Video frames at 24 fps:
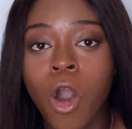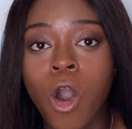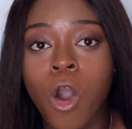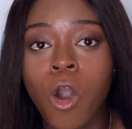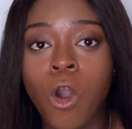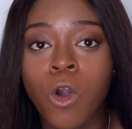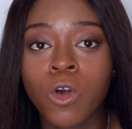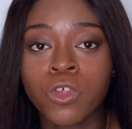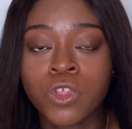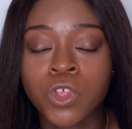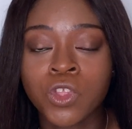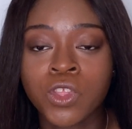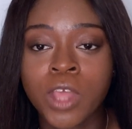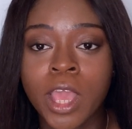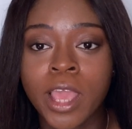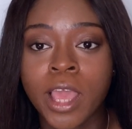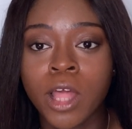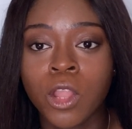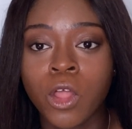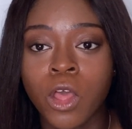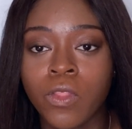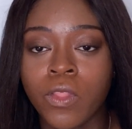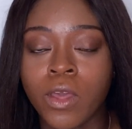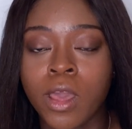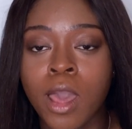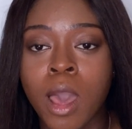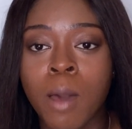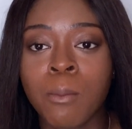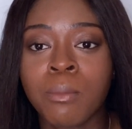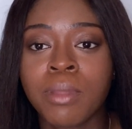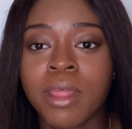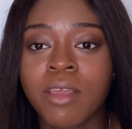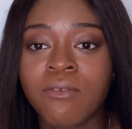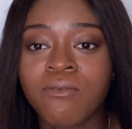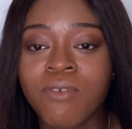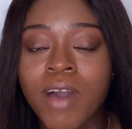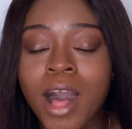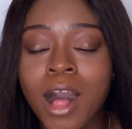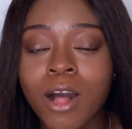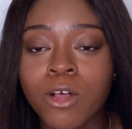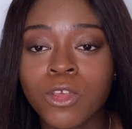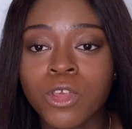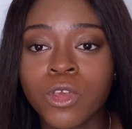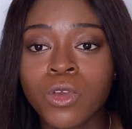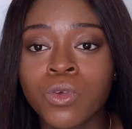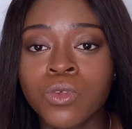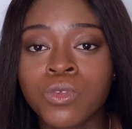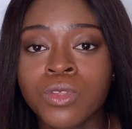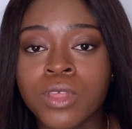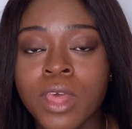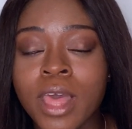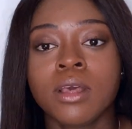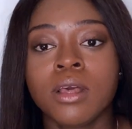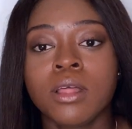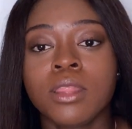Also take a look at the company values,